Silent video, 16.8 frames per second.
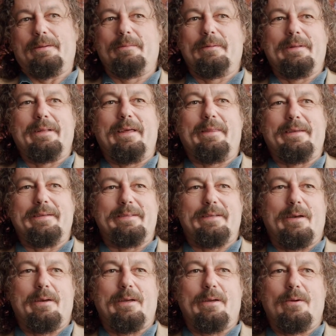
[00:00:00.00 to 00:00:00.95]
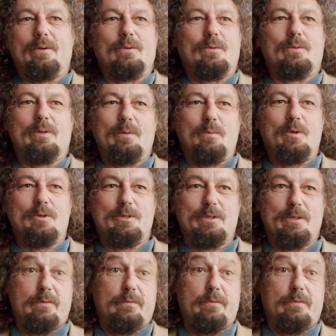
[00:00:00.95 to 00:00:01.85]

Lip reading: where nothing's going on, or they're watching the